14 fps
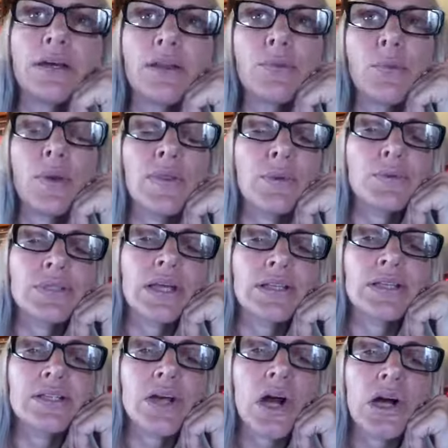The one that was on
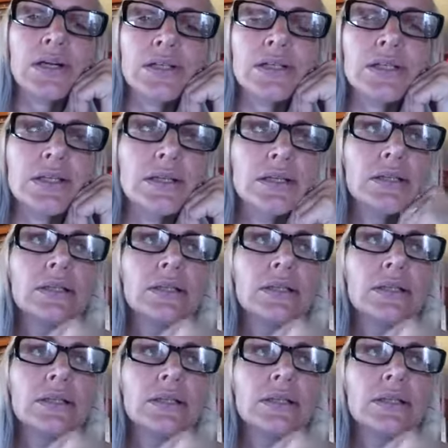Stars?